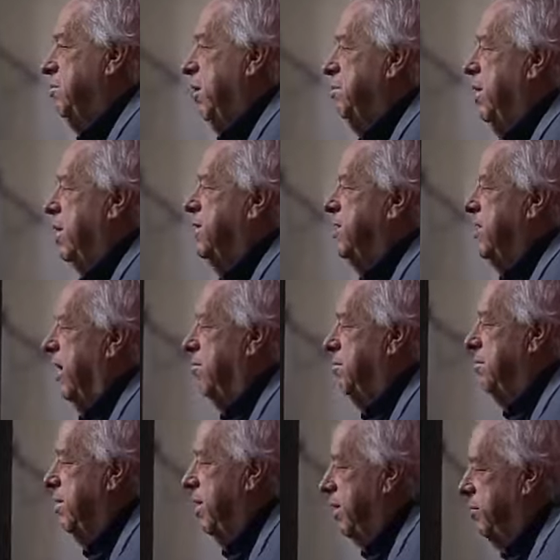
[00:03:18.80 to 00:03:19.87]
My blood
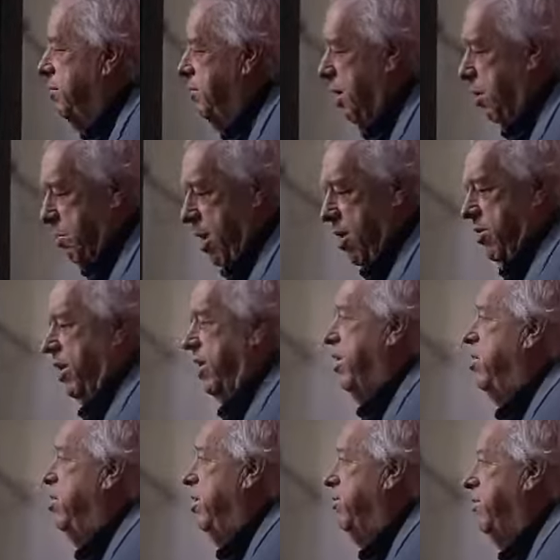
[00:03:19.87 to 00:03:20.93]
type apparently
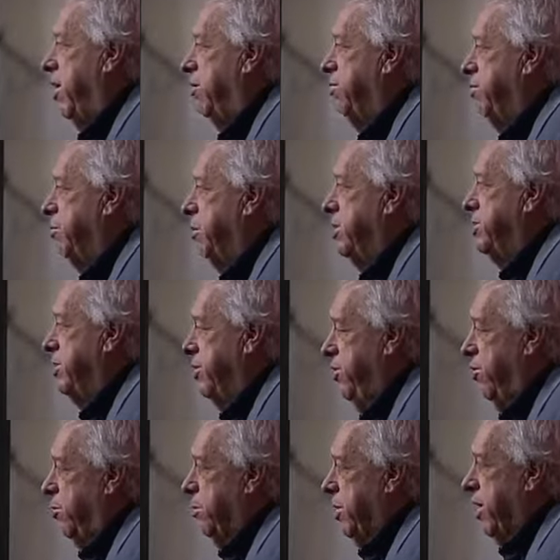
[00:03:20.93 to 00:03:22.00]
can only have come from Eastern
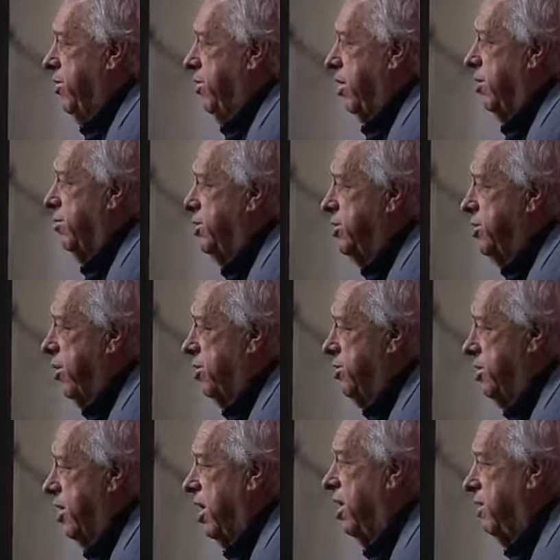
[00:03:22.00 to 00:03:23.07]
Europe, but I thought I was
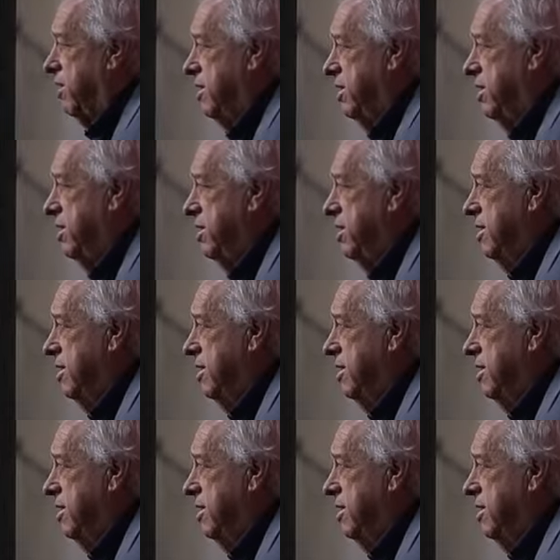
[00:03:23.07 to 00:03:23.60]
Scots and Irish.